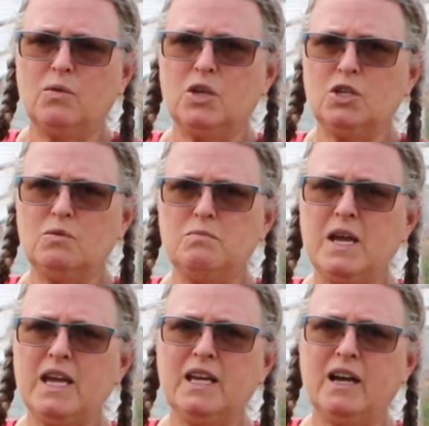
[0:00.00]

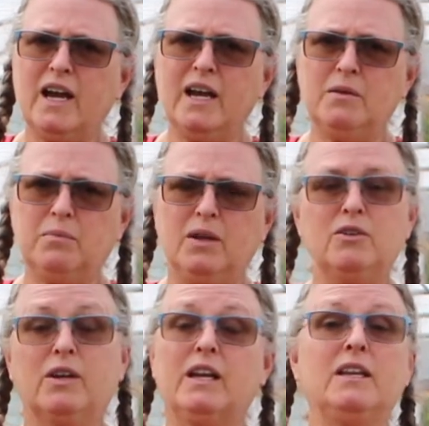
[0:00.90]

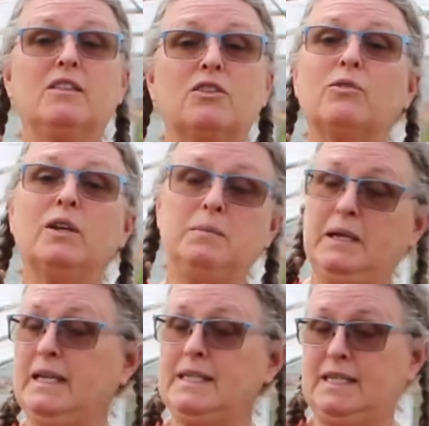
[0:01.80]
you're getting 30
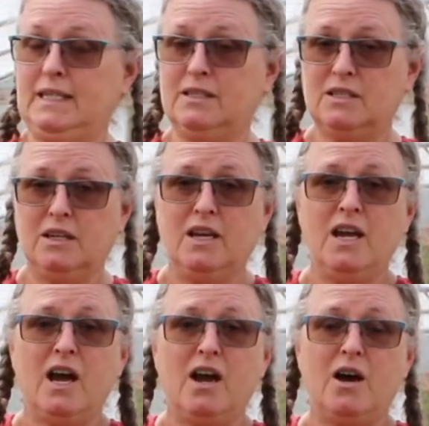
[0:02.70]
bean seeds,
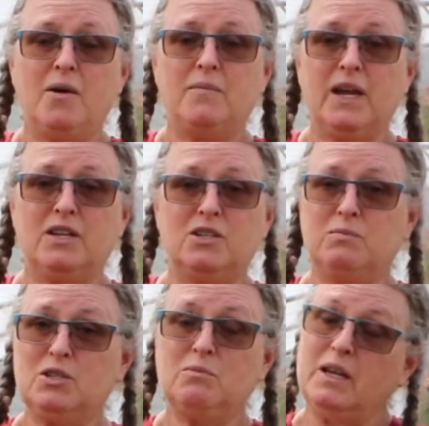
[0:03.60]

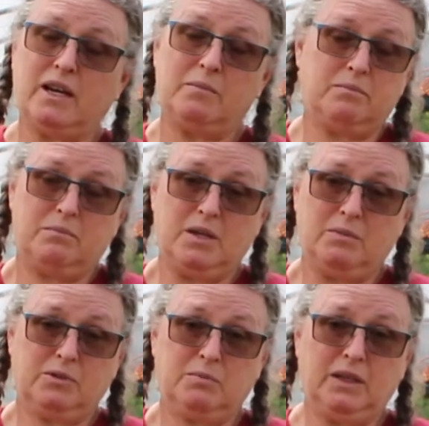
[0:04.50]
but you may not be
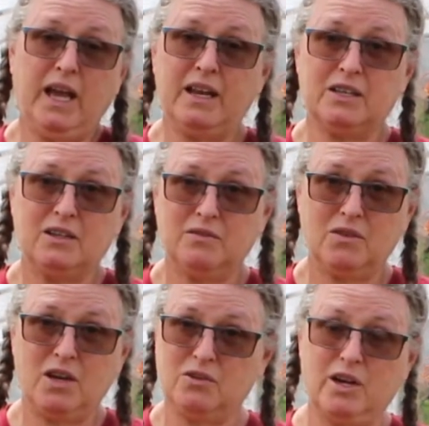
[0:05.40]
able to plant.
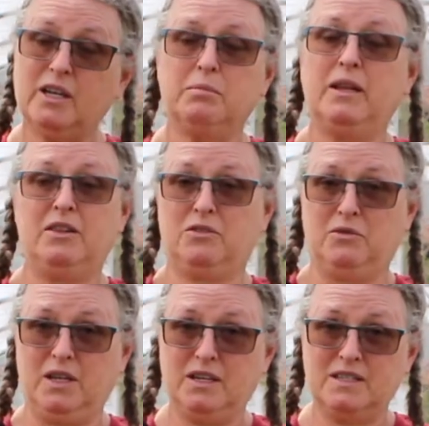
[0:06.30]
You're not going to plant
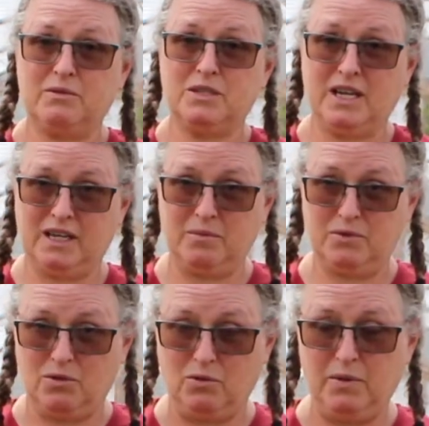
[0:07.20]
30 because that would take up
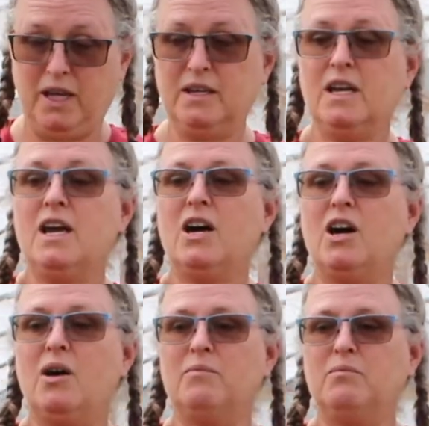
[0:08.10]
the whole bed.
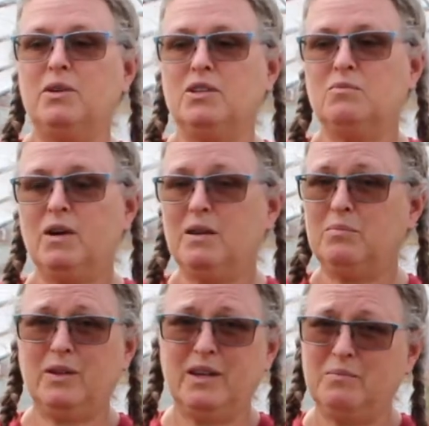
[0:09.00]
But you might
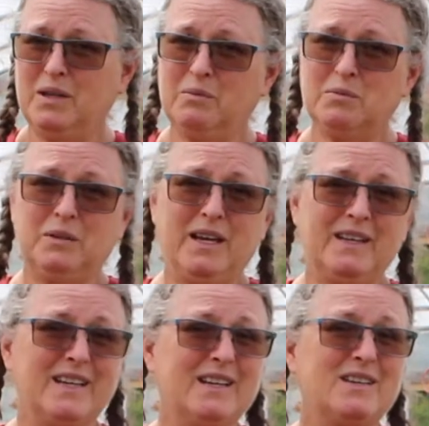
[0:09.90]
be able to plant
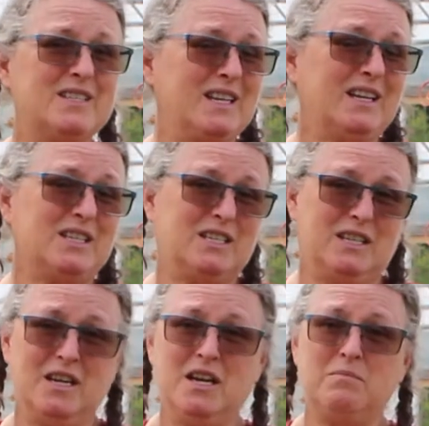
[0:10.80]
like 6
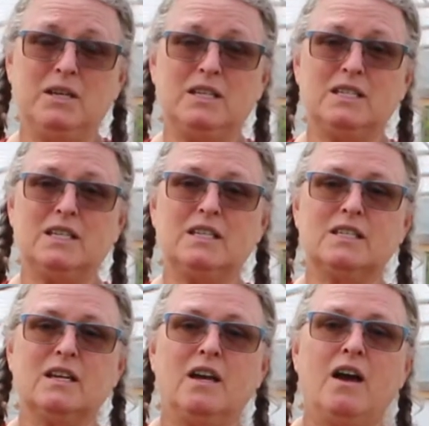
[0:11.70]
bean
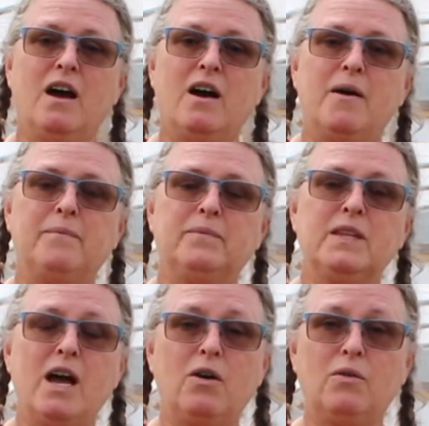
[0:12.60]
seeds.
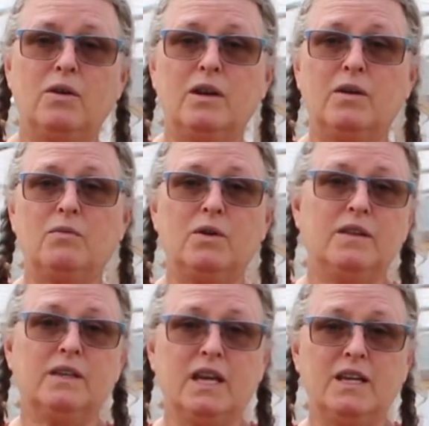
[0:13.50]
Now,
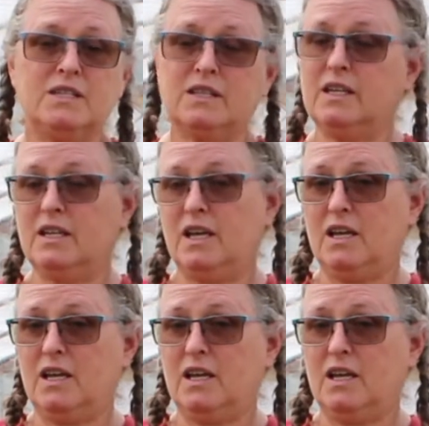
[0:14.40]
in the case, like